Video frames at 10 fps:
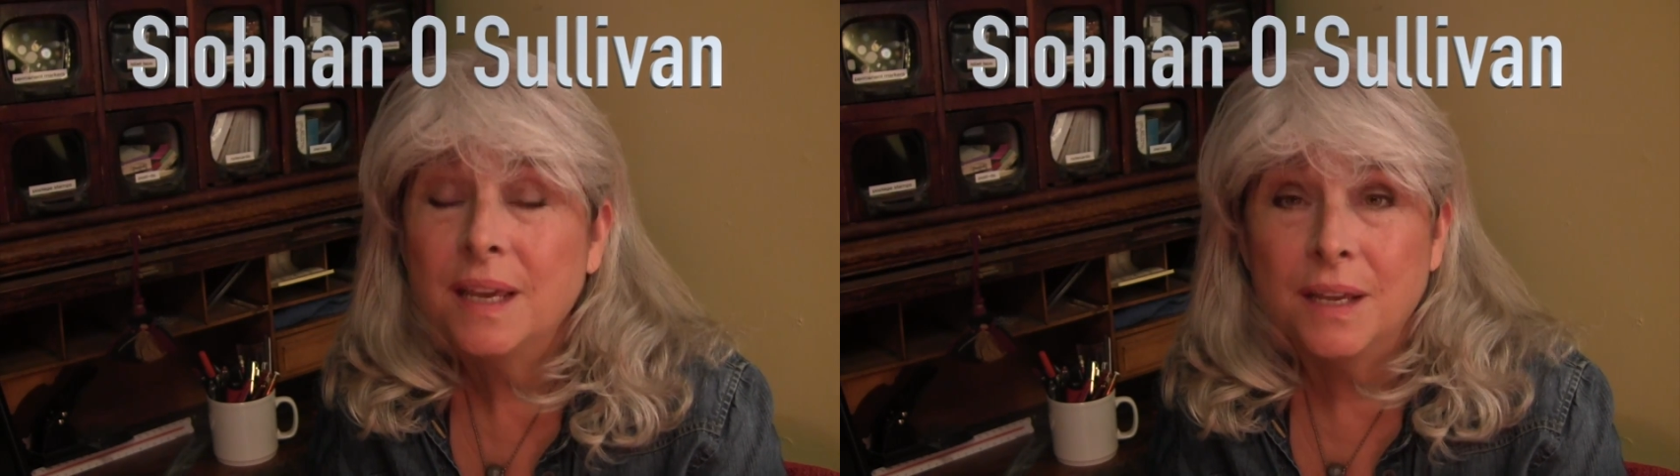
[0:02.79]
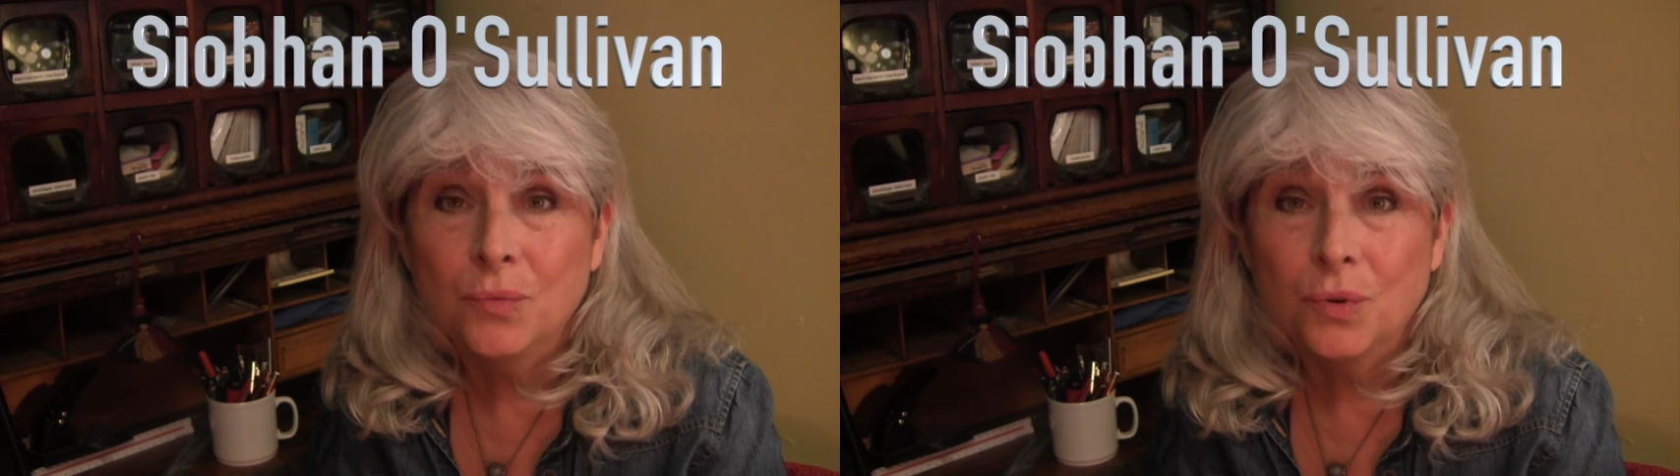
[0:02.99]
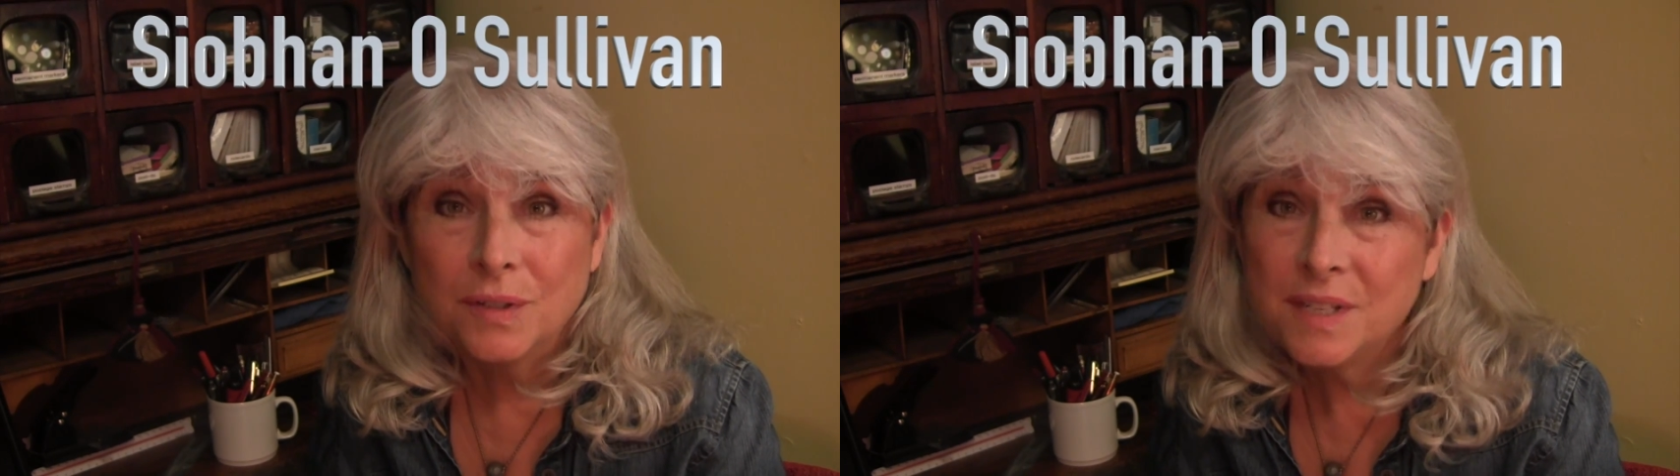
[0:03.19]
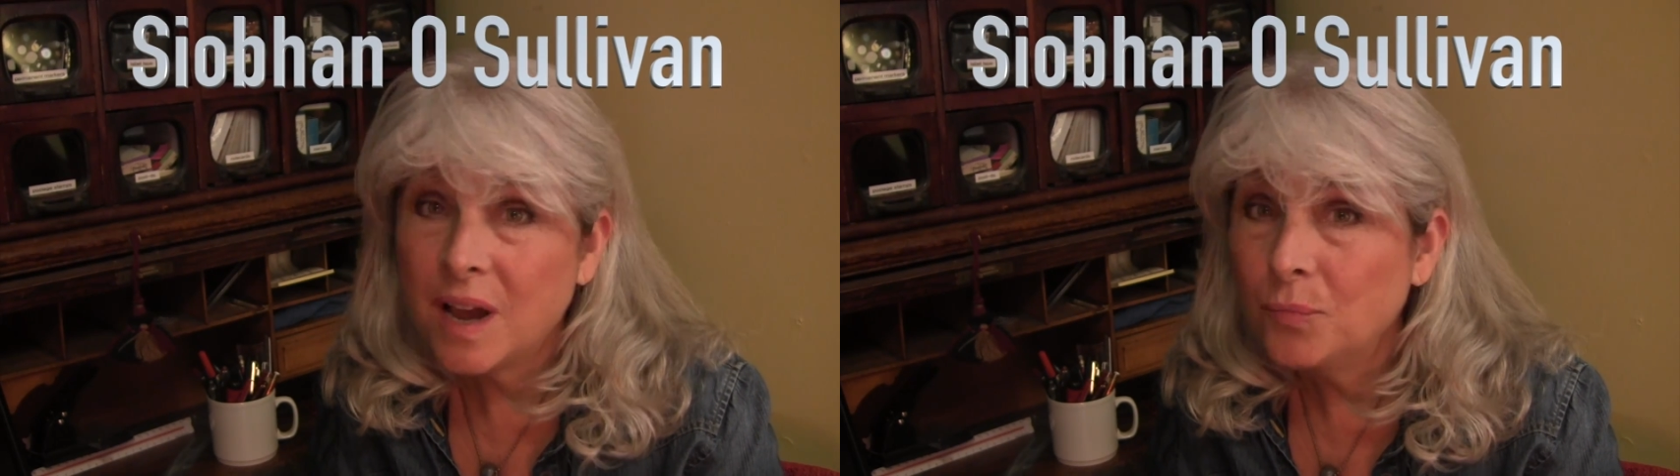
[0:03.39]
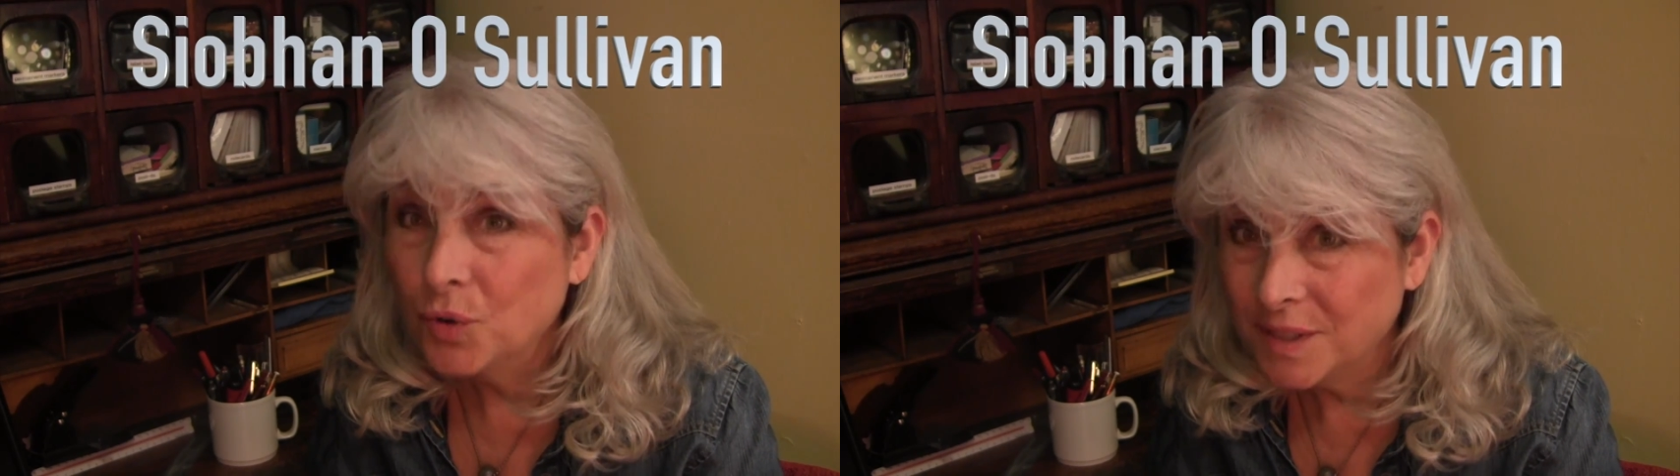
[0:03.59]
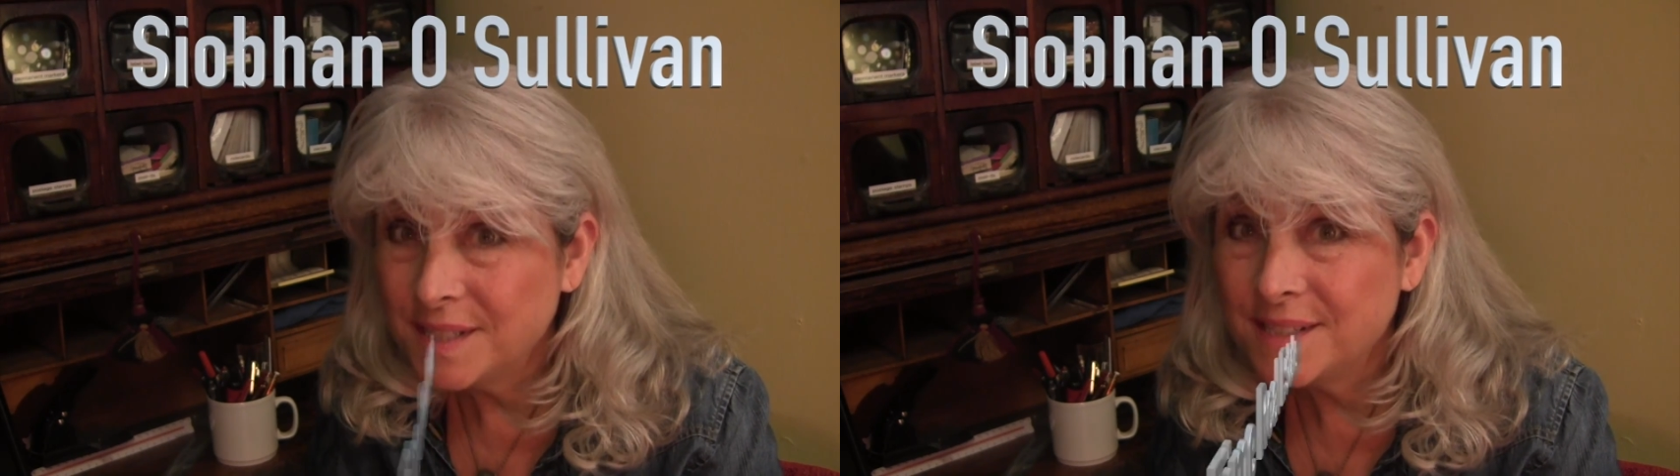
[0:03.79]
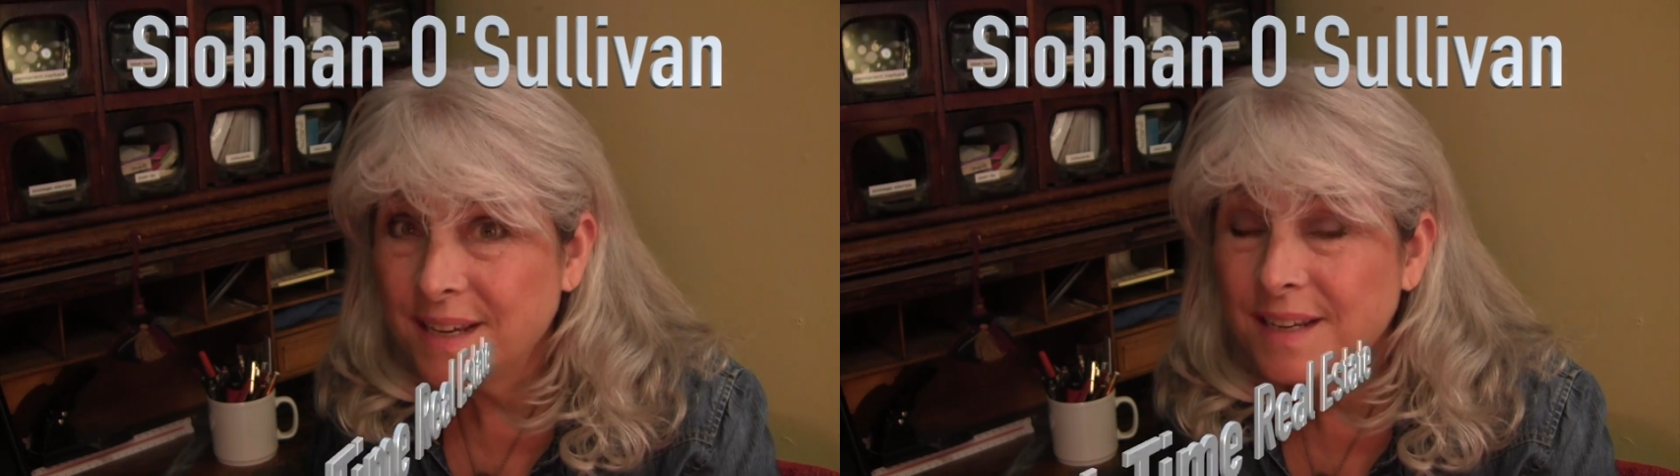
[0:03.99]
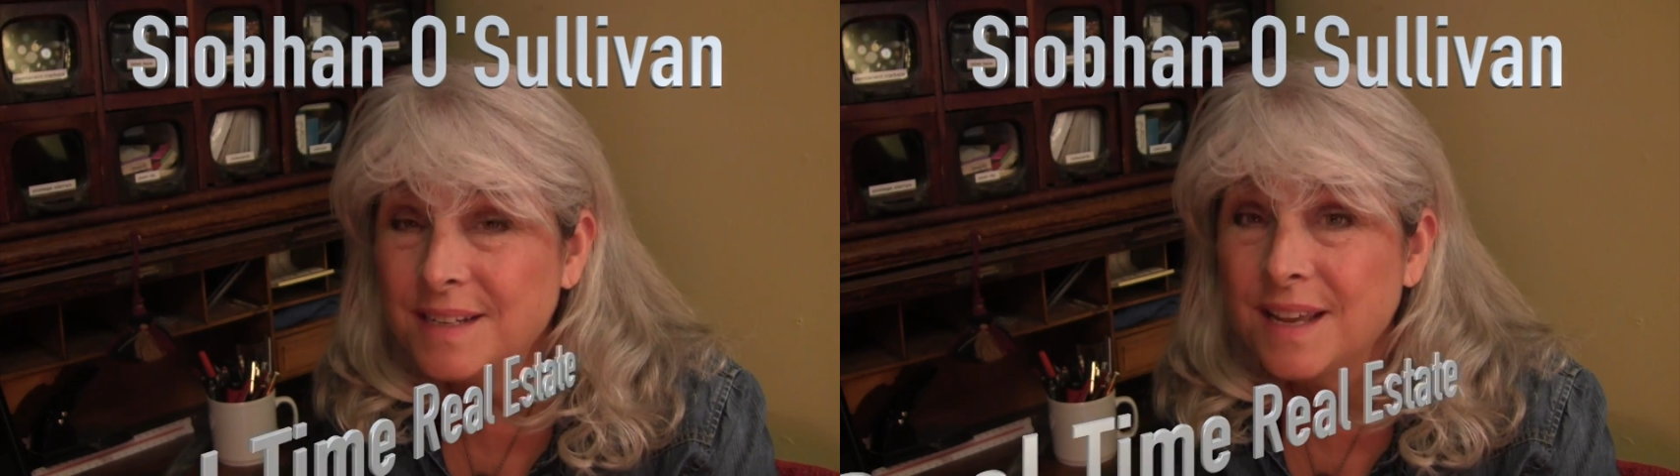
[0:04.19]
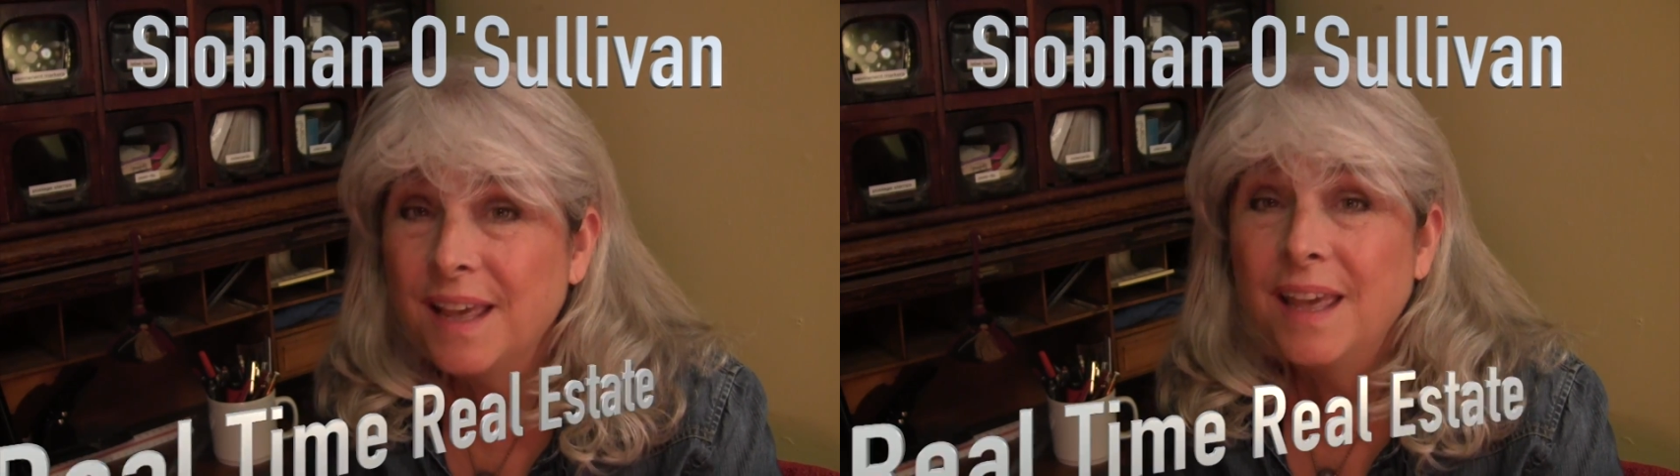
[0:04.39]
in Real-Time Real Estate,